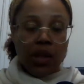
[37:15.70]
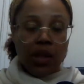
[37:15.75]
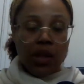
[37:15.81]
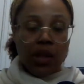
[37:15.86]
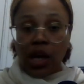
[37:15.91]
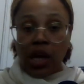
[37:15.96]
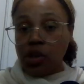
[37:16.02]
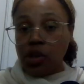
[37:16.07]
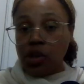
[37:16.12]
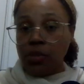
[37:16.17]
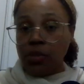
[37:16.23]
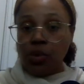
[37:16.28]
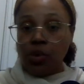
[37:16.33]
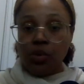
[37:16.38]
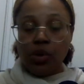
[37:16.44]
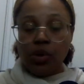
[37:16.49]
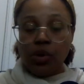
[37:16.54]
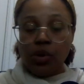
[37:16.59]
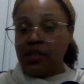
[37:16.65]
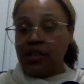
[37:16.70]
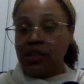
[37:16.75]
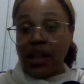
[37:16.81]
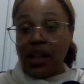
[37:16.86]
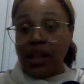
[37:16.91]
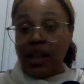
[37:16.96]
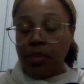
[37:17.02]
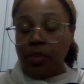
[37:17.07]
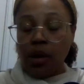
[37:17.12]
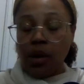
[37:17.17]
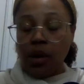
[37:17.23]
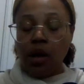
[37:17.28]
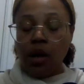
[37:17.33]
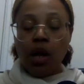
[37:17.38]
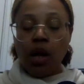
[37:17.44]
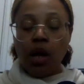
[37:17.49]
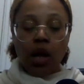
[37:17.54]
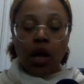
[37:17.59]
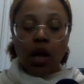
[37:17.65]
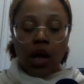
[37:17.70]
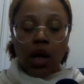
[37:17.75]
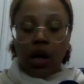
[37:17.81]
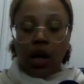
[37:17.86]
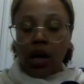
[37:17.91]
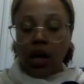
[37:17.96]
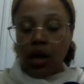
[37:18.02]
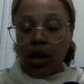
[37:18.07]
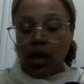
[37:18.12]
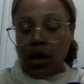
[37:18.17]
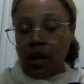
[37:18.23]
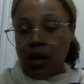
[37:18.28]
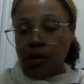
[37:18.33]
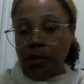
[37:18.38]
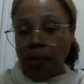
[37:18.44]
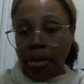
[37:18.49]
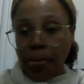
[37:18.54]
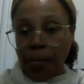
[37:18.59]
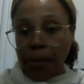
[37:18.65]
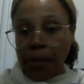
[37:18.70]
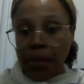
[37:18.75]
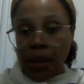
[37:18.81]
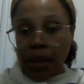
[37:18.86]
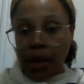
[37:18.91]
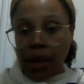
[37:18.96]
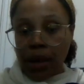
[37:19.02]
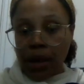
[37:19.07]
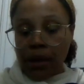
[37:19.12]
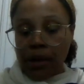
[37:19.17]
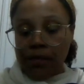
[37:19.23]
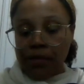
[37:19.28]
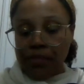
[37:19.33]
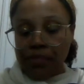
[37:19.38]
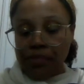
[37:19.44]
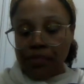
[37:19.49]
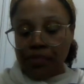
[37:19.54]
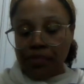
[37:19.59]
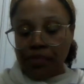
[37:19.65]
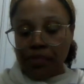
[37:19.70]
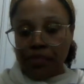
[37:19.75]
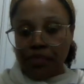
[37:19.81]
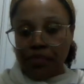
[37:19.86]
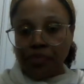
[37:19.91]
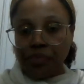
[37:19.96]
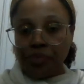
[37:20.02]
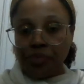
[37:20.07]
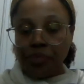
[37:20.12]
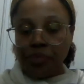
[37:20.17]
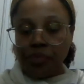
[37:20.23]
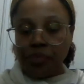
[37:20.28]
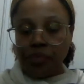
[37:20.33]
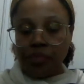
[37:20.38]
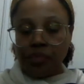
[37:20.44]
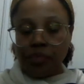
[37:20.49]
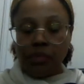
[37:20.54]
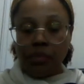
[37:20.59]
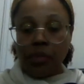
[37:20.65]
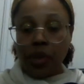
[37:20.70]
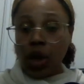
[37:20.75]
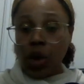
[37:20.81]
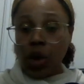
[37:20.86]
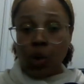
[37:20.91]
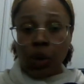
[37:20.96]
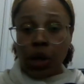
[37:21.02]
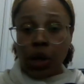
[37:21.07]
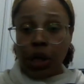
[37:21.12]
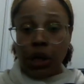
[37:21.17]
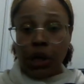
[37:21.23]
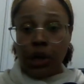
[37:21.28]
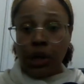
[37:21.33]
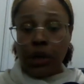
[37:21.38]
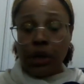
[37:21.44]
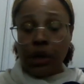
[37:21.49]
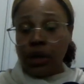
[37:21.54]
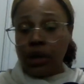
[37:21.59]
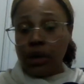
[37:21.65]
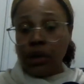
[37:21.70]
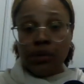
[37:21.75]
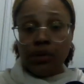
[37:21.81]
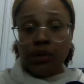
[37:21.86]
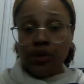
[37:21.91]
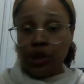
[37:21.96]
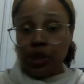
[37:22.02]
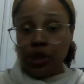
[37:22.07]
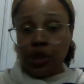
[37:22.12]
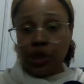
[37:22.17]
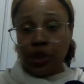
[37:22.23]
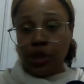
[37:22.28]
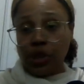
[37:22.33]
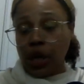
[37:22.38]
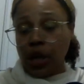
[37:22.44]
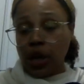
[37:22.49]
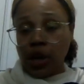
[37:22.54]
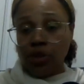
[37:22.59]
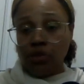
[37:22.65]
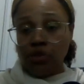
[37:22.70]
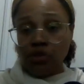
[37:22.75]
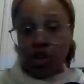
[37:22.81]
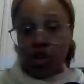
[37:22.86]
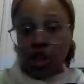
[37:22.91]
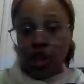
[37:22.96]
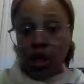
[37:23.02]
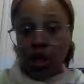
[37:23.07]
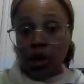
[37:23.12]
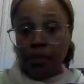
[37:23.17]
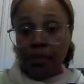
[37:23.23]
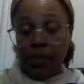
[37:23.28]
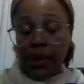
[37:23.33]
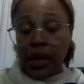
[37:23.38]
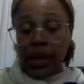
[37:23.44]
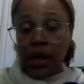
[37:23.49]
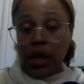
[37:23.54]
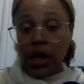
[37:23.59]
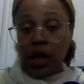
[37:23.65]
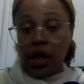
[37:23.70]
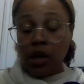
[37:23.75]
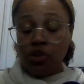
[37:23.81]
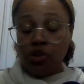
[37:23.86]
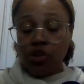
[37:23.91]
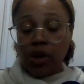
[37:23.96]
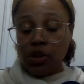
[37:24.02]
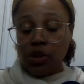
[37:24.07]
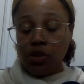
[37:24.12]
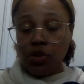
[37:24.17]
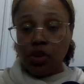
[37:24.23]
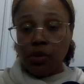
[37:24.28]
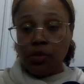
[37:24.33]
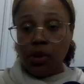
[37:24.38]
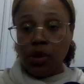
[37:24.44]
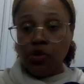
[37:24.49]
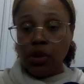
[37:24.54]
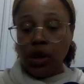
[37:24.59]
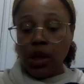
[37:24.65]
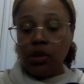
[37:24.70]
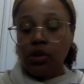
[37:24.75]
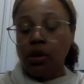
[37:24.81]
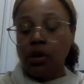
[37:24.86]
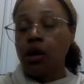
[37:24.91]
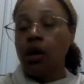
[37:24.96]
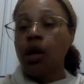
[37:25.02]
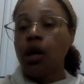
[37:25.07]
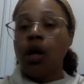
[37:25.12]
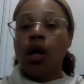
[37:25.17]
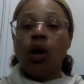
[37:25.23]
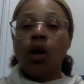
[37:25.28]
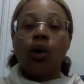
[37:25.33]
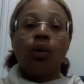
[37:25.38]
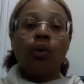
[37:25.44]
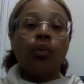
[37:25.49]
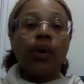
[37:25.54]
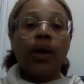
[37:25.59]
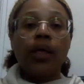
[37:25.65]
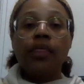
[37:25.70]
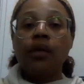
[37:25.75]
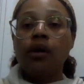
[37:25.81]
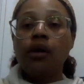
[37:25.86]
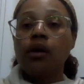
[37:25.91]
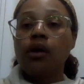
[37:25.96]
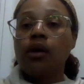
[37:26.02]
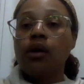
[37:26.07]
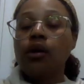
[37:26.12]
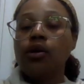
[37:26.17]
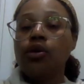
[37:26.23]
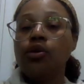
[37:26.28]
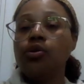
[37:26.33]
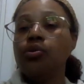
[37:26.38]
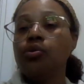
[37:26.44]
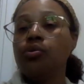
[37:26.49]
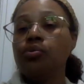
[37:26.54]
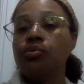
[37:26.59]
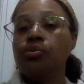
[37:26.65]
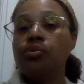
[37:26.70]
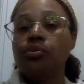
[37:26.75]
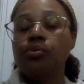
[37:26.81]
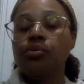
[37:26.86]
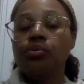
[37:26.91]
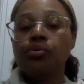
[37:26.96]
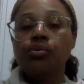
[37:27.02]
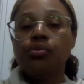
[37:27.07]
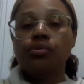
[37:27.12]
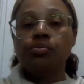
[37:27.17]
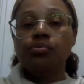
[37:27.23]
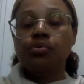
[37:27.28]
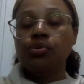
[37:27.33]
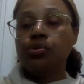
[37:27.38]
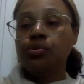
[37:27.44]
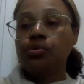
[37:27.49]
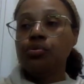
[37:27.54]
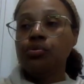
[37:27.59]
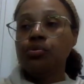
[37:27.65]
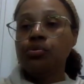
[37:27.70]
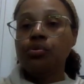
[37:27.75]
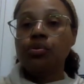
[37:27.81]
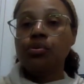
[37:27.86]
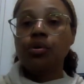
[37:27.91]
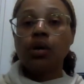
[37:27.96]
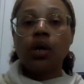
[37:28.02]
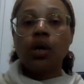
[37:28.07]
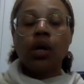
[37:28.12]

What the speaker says: HMO, a developer, uh, um, working in like a construction company, a contractor or subcontractor, whether you do,